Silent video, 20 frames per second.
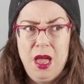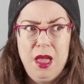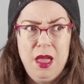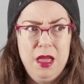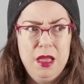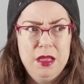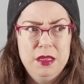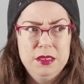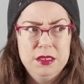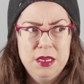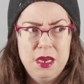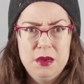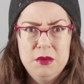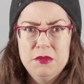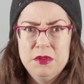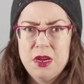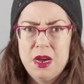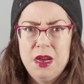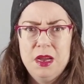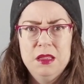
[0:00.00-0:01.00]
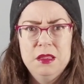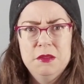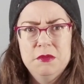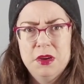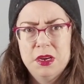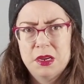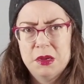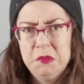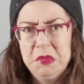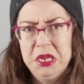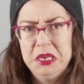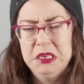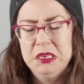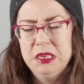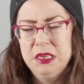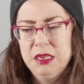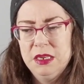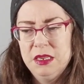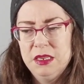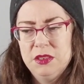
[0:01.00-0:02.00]
and I would highly recommend
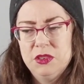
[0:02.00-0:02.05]
it.